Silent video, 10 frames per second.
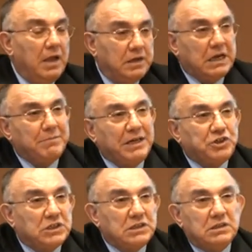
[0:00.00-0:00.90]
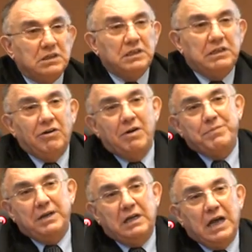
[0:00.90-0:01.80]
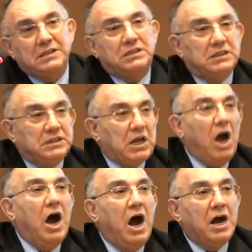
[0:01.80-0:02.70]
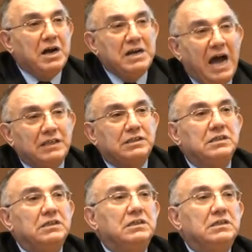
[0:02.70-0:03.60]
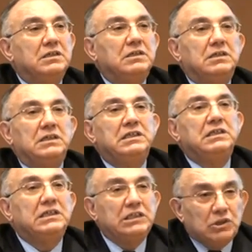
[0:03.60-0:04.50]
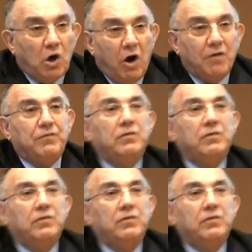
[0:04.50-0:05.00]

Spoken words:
as I mentioned, developing countries are not in need of